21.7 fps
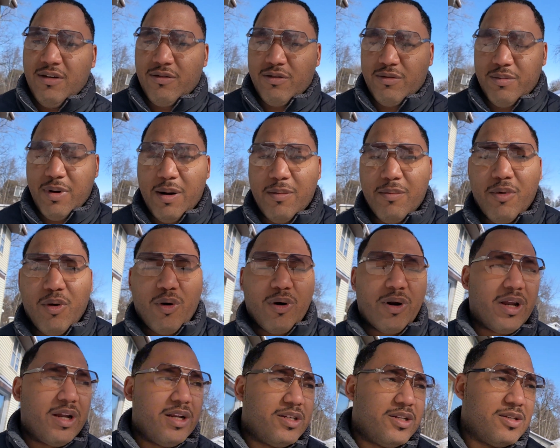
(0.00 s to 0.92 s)
for my
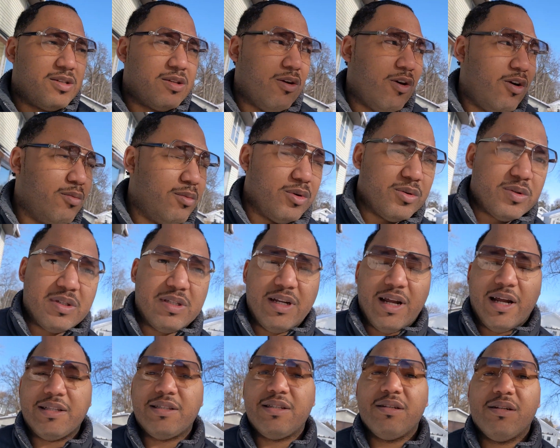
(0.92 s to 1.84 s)
mortgage is almost
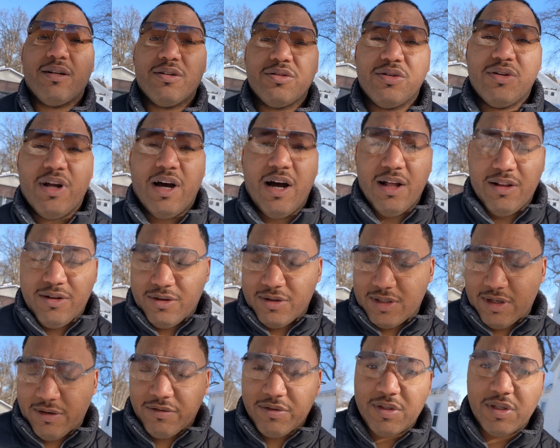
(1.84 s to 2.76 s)
$1,900
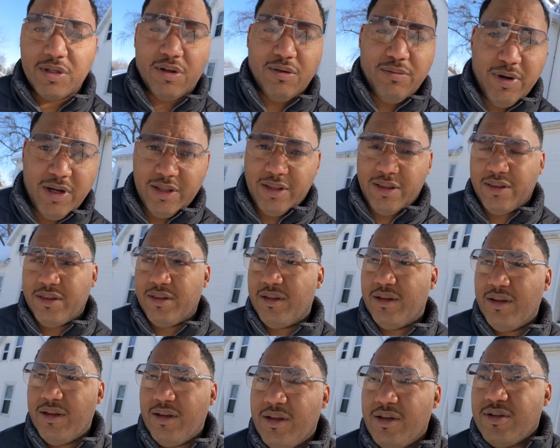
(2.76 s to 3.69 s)
every single
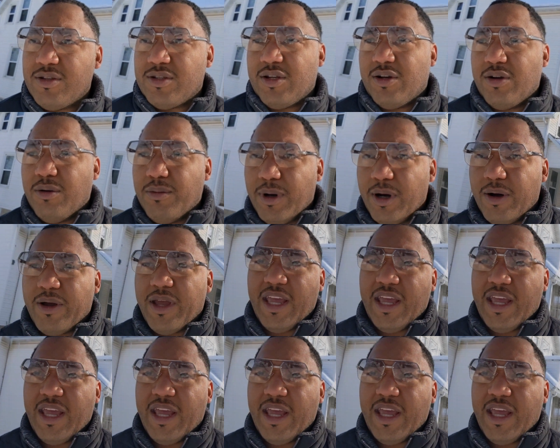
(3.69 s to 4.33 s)
month. So about